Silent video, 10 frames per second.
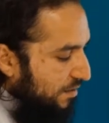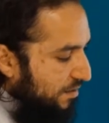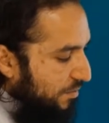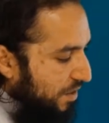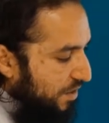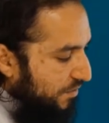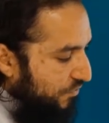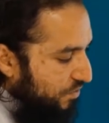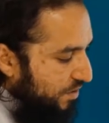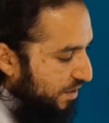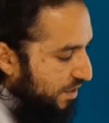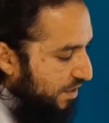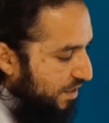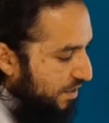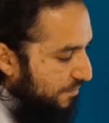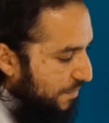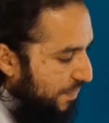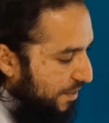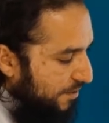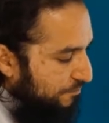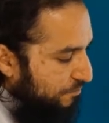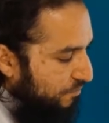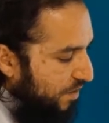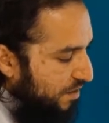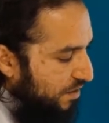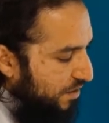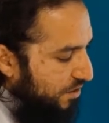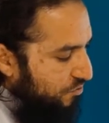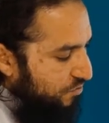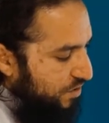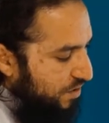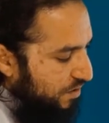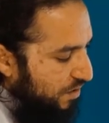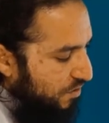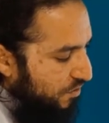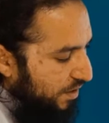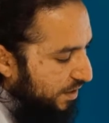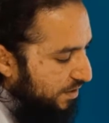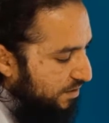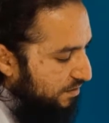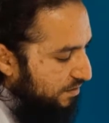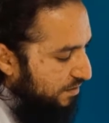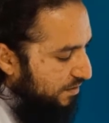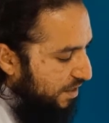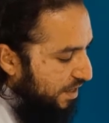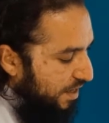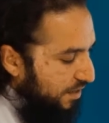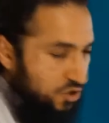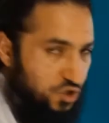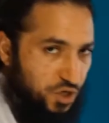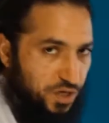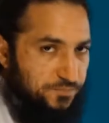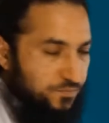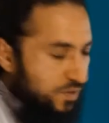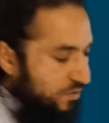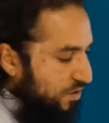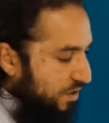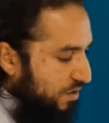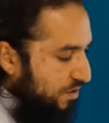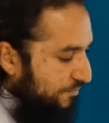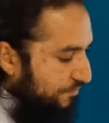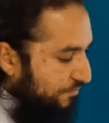Similarly, if you see here, it uses the other letters as a chair or seat,